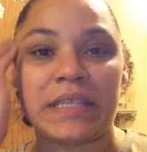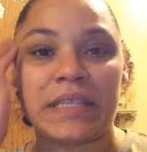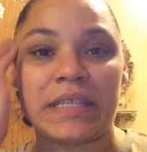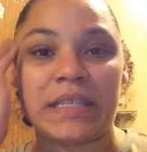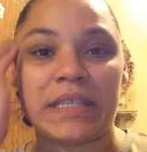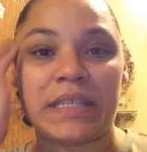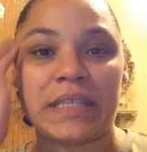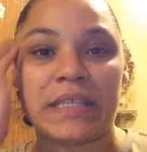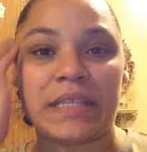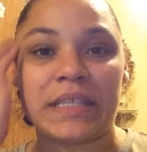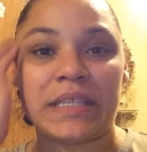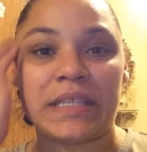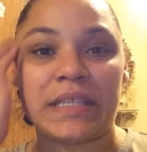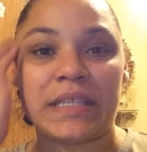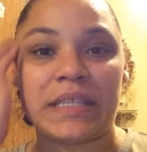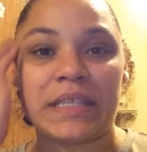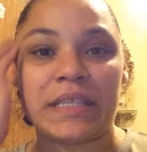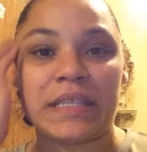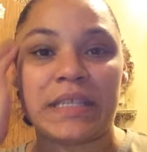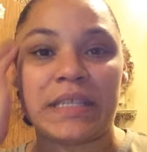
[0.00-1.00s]

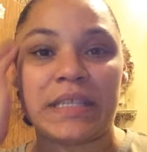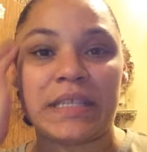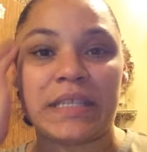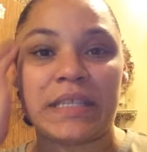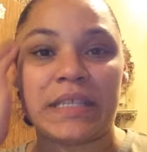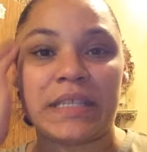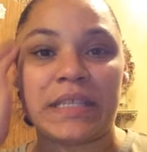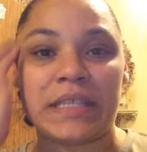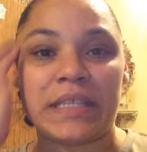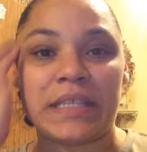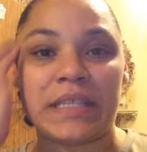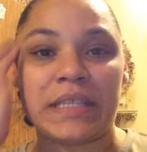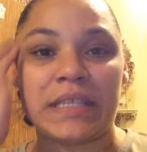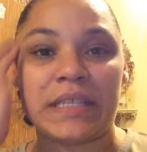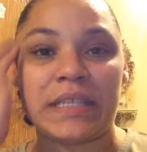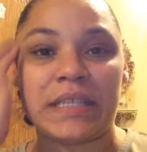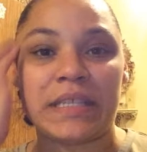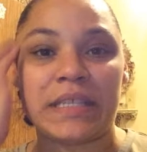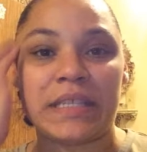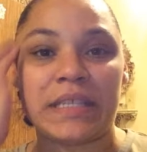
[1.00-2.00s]

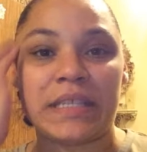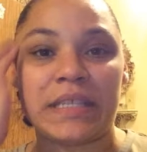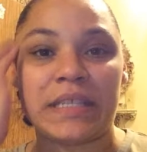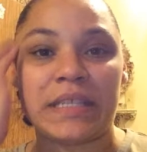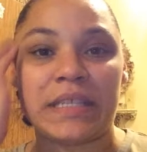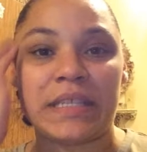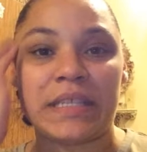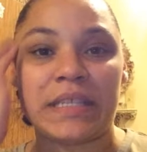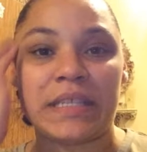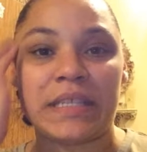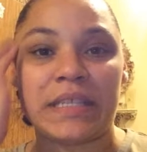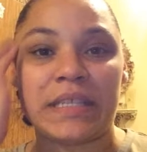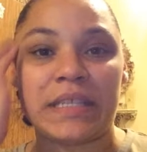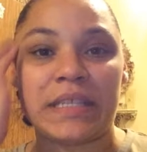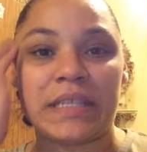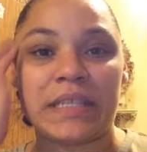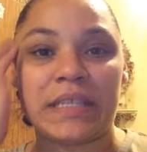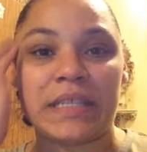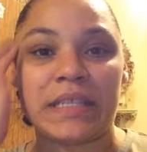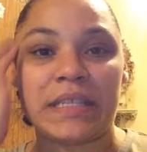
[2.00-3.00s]

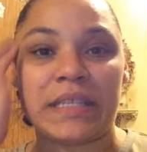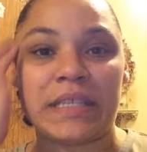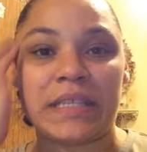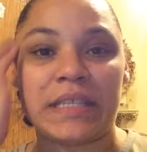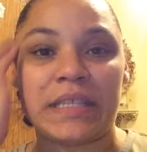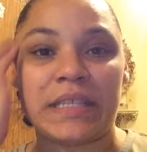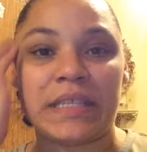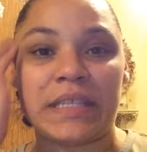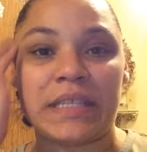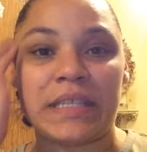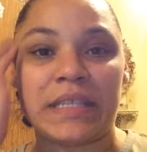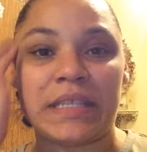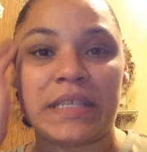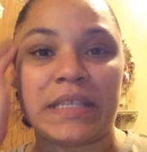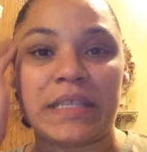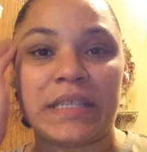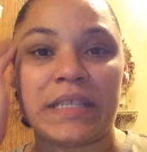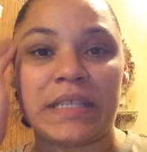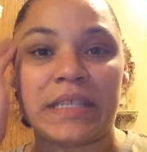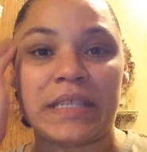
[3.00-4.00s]

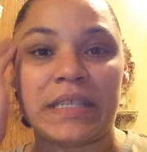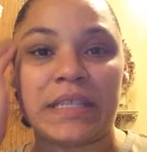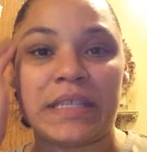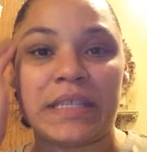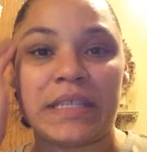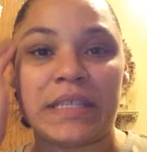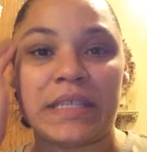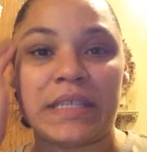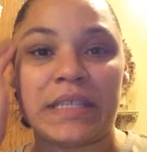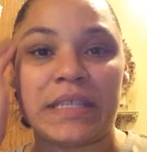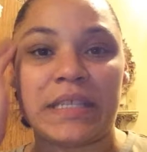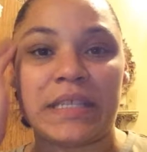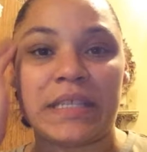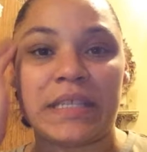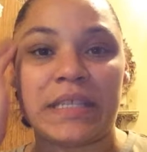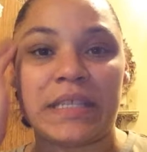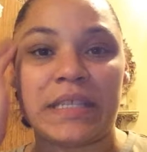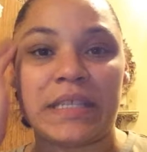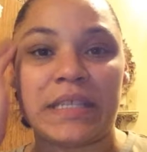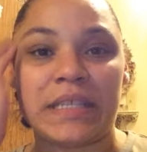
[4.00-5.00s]

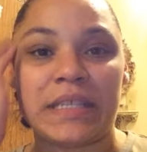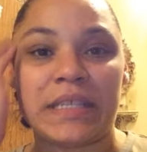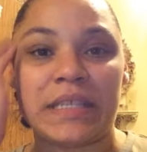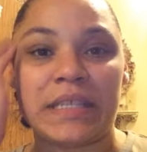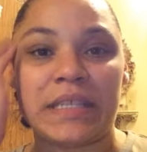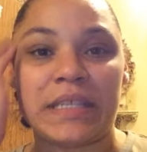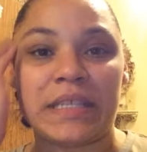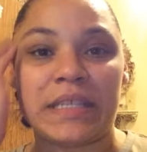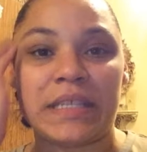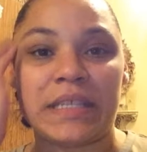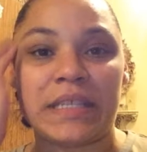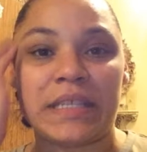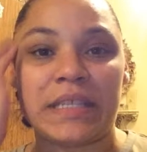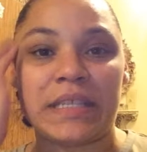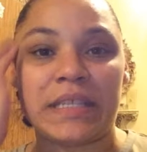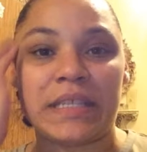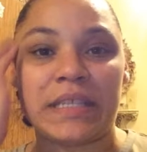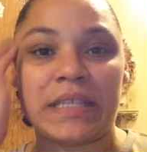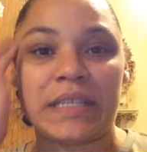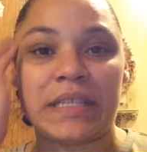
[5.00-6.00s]

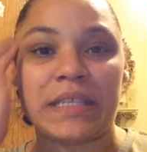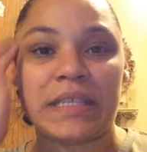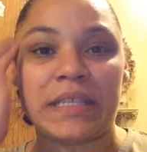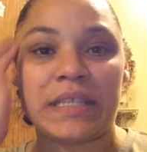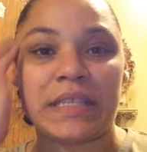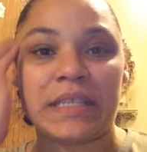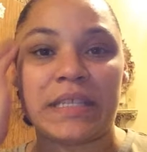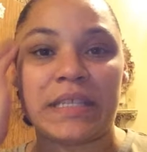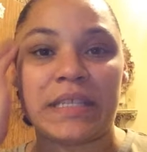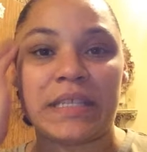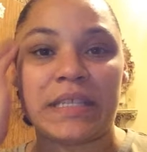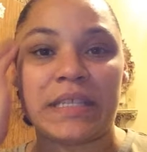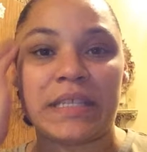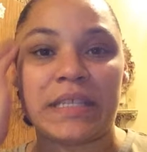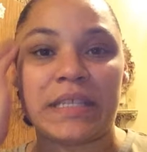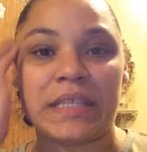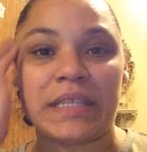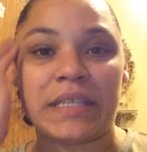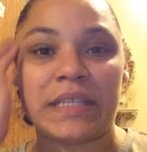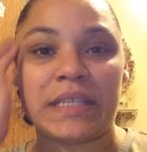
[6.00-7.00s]

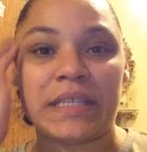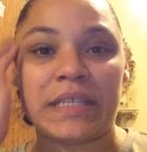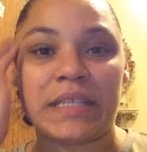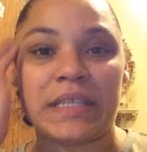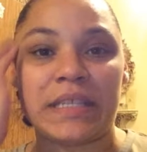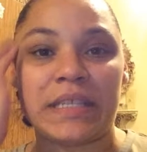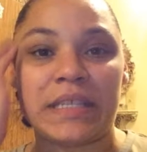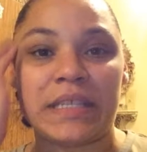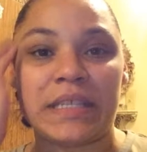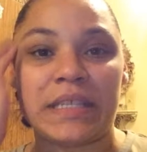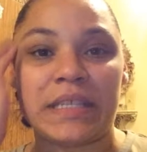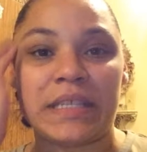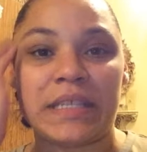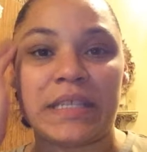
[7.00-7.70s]
Nobody speaks.